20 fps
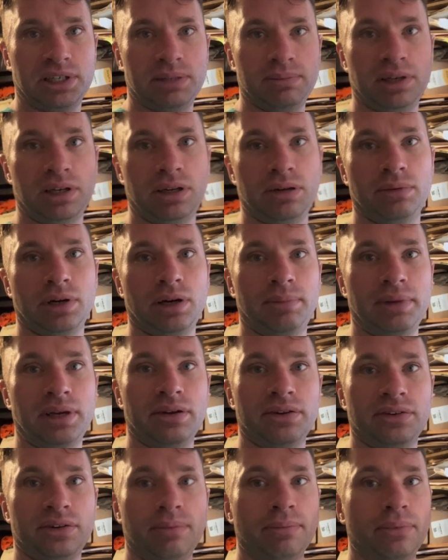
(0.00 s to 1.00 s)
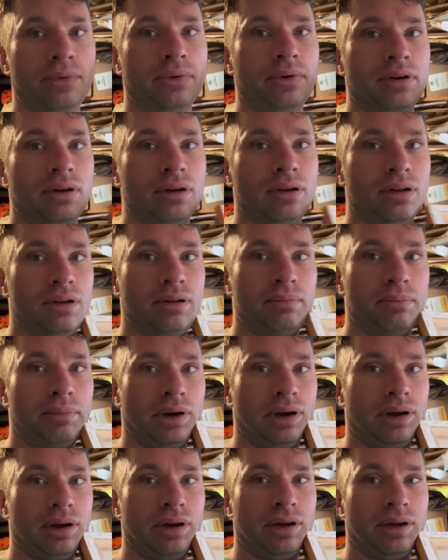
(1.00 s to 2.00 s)
money will come in at some point,
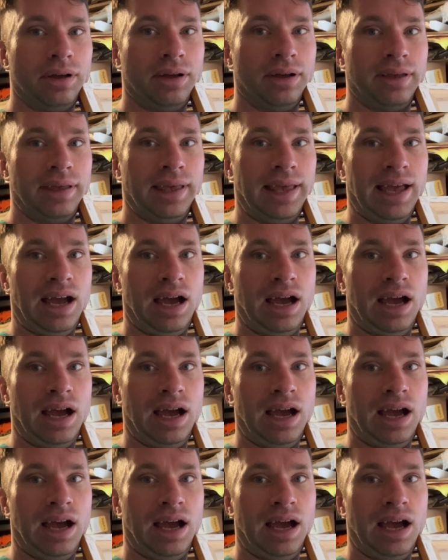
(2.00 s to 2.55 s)
but yeah,